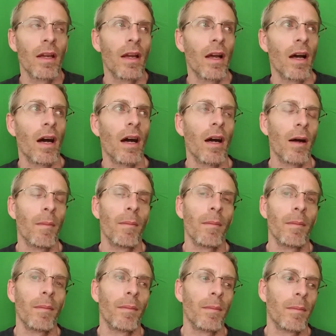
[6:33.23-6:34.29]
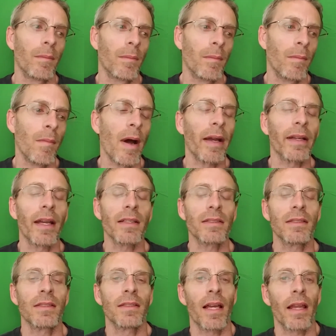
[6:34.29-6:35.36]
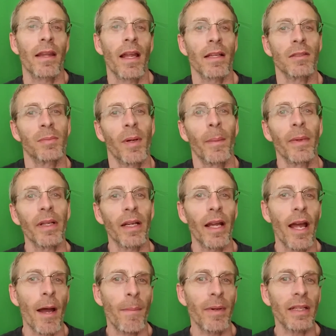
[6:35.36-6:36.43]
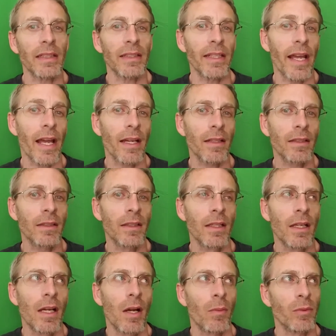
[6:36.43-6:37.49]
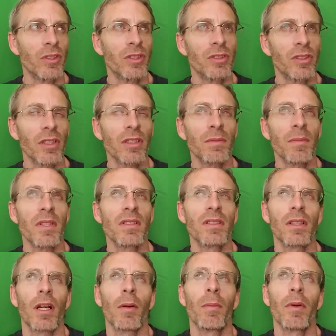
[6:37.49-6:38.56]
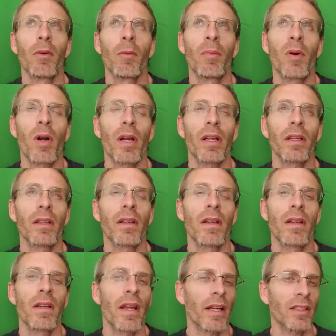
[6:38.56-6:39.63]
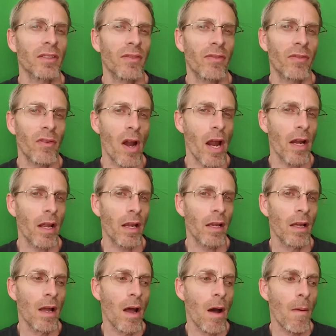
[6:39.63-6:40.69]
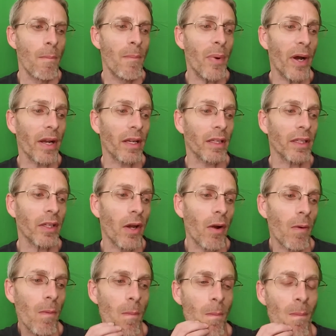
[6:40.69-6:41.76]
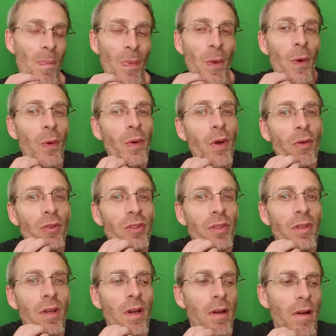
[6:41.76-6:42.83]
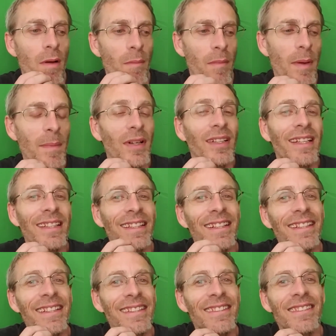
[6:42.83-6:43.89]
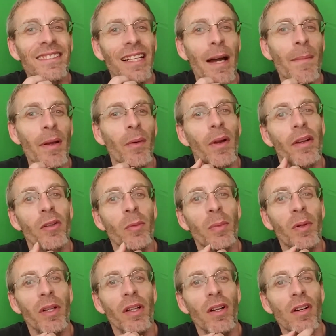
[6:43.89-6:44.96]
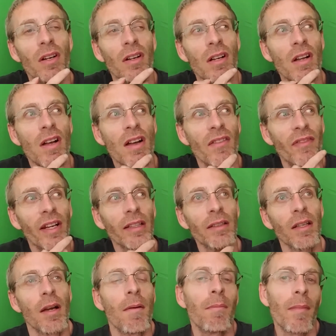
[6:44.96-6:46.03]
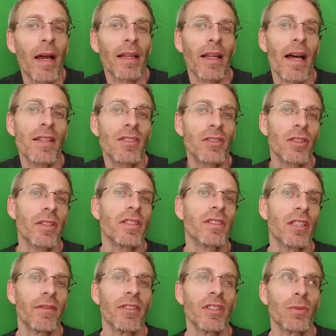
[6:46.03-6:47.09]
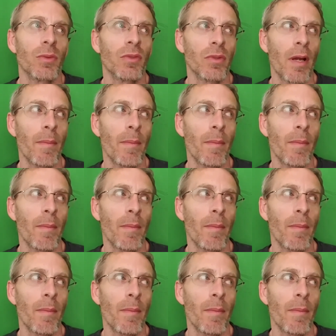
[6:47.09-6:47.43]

Um, my guess is that that's probably going to happen again, which just means that I'll be reporting next Friday. But, who knows? Maybe I'll get lucky this time and I don't have to report at all. In fact, my last jury service was I